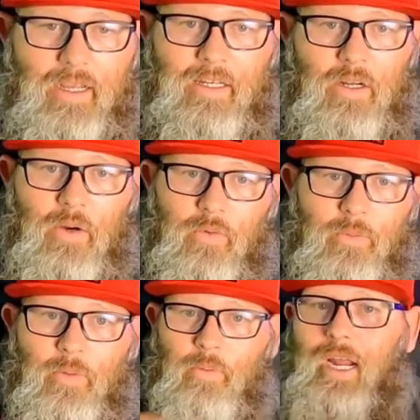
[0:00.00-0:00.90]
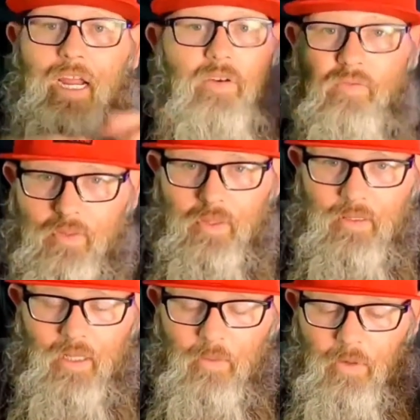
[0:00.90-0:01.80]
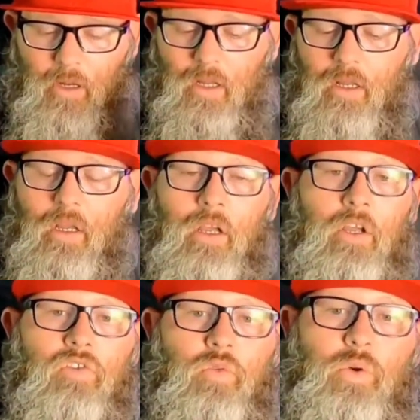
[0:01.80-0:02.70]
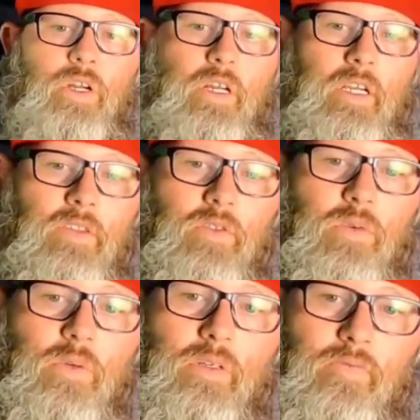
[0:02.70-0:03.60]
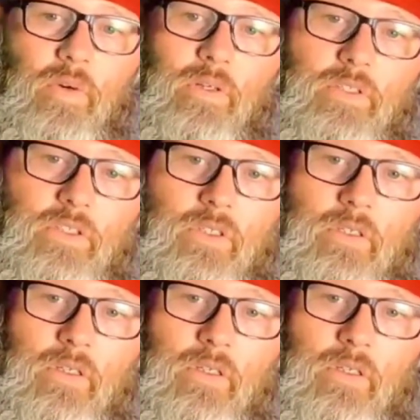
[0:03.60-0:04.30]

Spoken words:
I cannot remember everything that I bought, so we're going to get through it first.